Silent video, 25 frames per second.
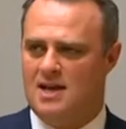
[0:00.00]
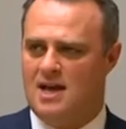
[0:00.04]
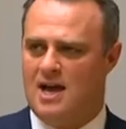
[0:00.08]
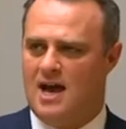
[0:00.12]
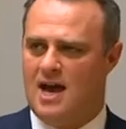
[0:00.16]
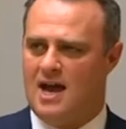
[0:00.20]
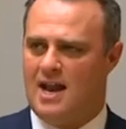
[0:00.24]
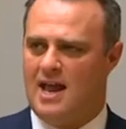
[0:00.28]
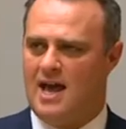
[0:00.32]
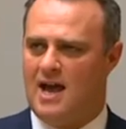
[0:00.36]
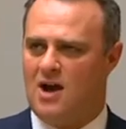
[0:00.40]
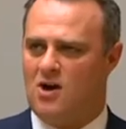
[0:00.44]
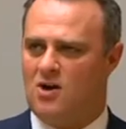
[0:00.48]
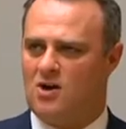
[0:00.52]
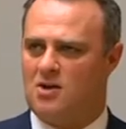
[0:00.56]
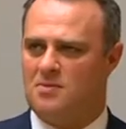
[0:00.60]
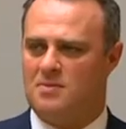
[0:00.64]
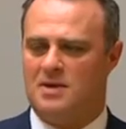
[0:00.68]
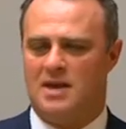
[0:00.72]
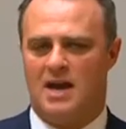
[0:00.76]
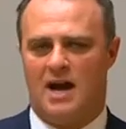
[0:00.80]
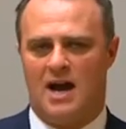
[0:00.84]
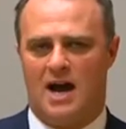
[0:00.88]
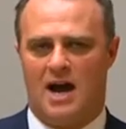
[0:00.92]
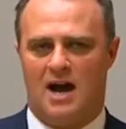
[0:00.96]
and how it can be
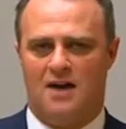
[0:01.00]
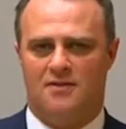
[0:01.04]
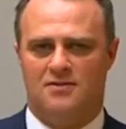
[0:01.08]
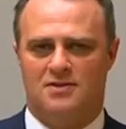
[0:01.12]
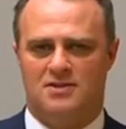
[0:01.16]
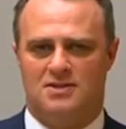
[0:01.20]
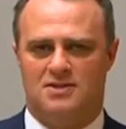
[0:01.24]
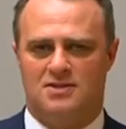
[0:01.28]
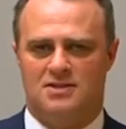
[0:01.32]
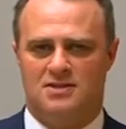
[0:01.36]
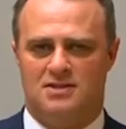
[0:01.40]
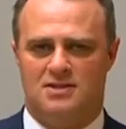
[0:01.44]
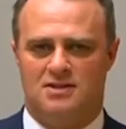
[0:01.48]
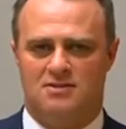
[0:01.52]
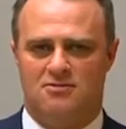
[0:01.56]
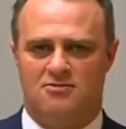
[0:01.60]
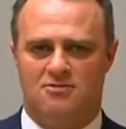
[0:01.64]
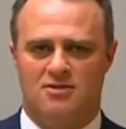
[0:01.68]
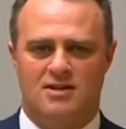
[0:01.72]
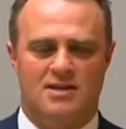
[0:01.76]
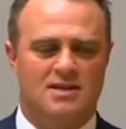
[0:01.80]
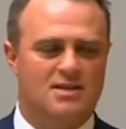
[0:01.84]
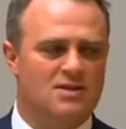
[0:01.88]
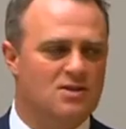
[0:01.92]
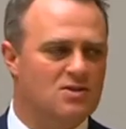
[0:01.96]
harvested and
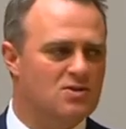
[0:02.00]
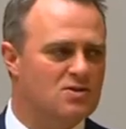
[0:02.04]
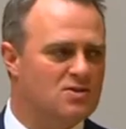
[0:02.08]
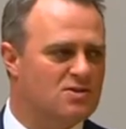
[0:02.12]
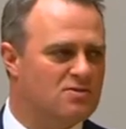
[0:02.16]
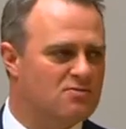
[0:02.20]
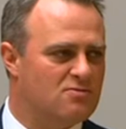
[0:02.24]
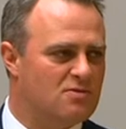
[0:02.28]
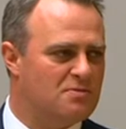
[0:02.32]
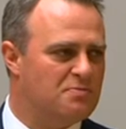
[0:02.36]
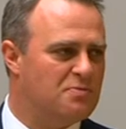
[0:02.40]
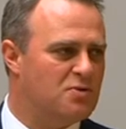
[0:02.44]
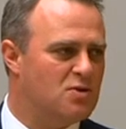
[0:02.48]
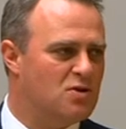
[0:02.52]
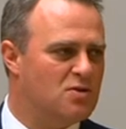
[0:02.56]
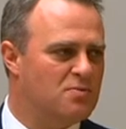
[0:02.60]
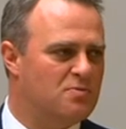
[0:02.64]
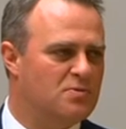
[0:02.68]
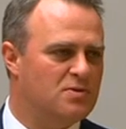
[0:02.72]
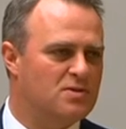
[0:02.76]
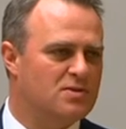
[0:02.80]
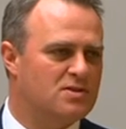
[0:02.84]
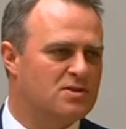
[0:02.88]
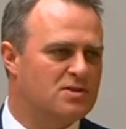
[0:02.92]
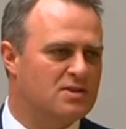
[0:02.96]
reused and
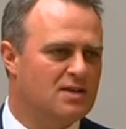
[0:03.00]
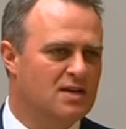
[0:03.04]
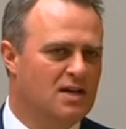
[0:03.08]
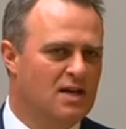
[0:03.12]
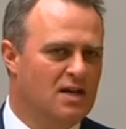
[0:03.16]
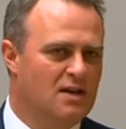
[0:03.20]
repurposed